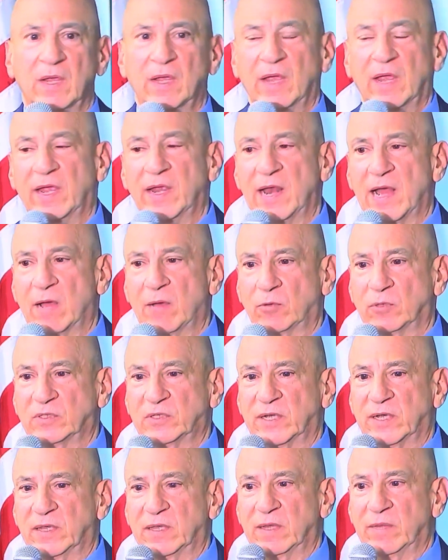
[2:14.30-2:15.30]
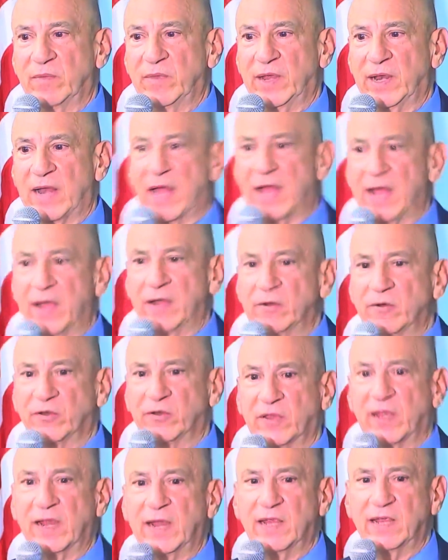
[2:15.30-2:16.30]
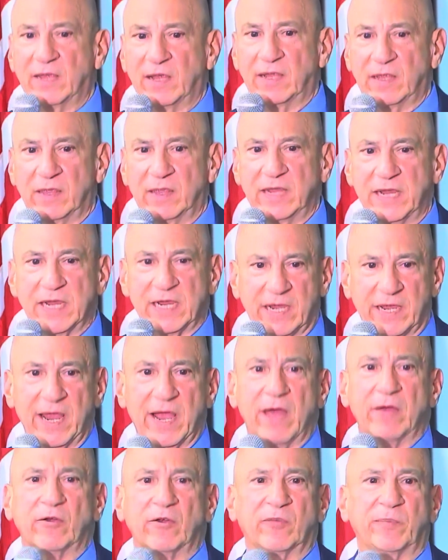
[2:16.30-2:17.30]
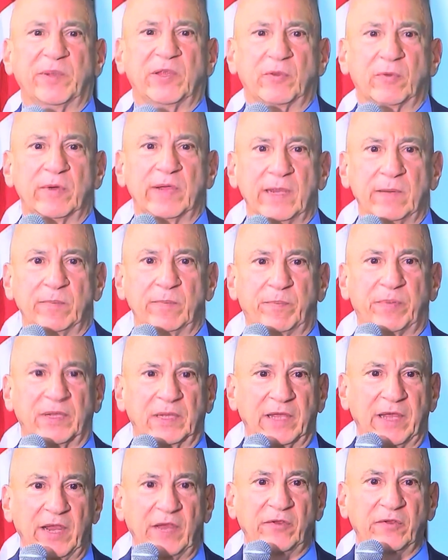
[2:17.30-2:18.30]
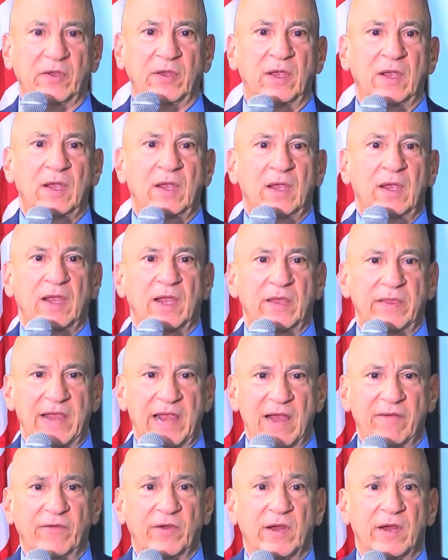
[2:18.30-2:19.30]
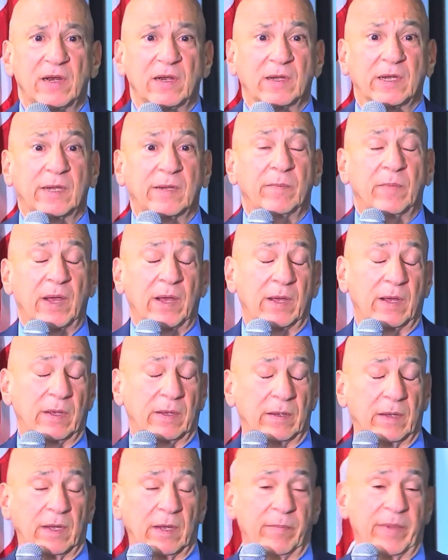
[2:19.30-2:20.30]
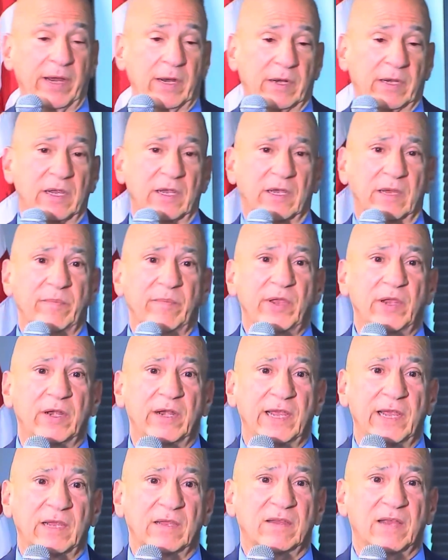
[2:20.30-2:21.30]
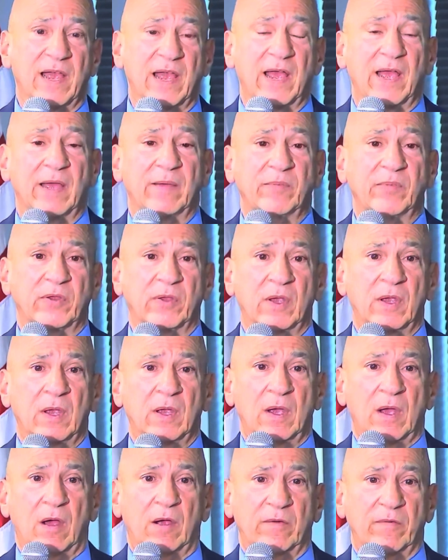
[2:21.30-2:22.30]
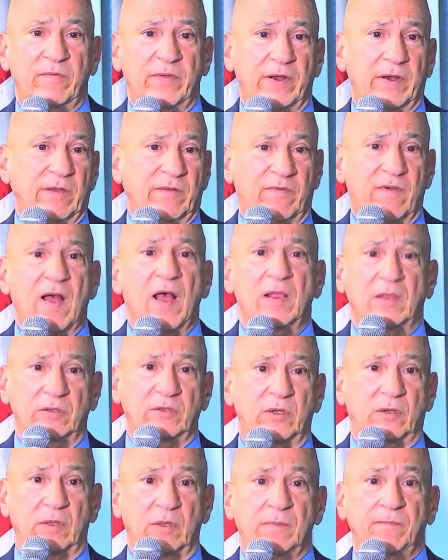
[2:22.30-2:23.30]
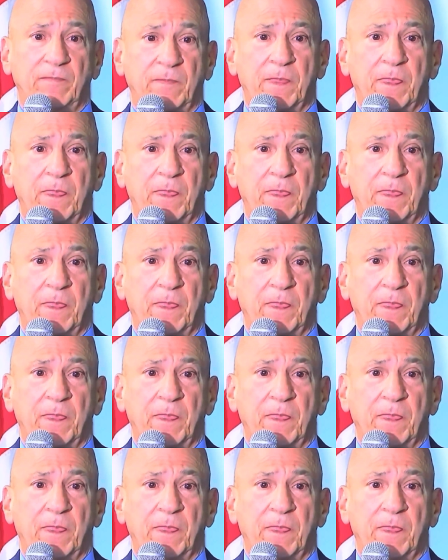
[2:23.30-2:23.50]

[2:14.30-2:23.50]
And I will tell them that I understand that the encounters between police and the African uh, American community at times are very volatile.